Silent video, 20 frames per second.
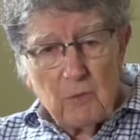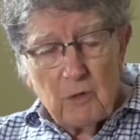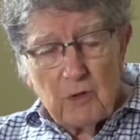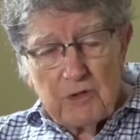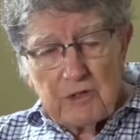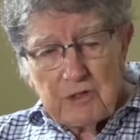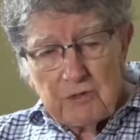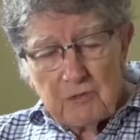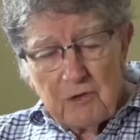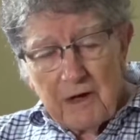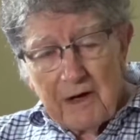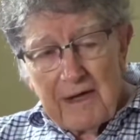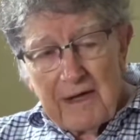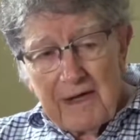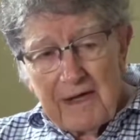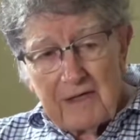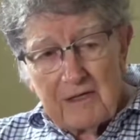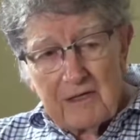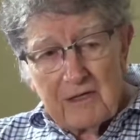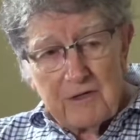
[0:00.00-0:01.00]
were
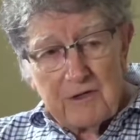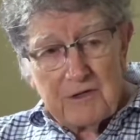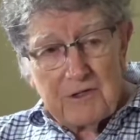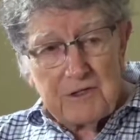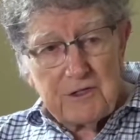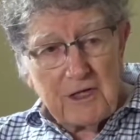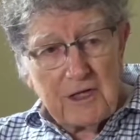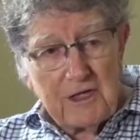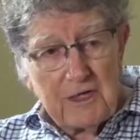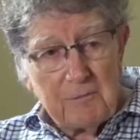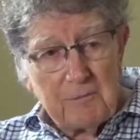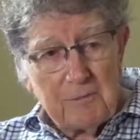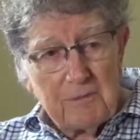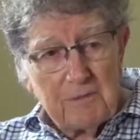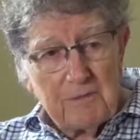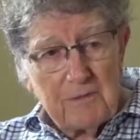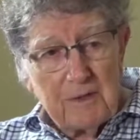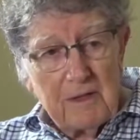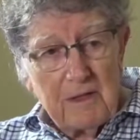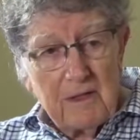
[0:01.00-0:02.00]
triangular shaped.
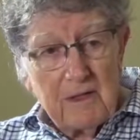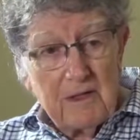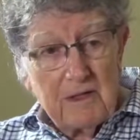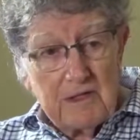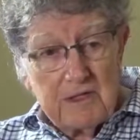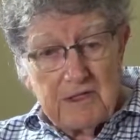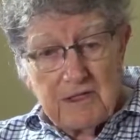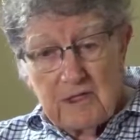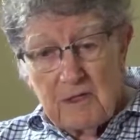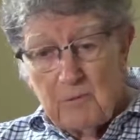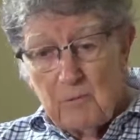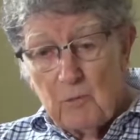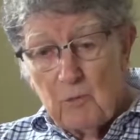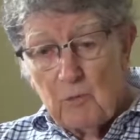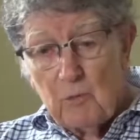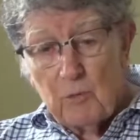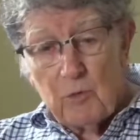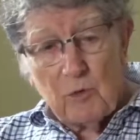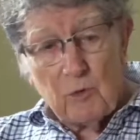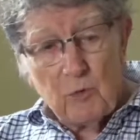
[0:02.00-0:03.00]
some
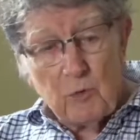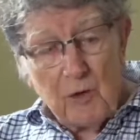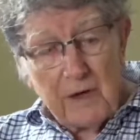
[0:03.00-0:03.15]
were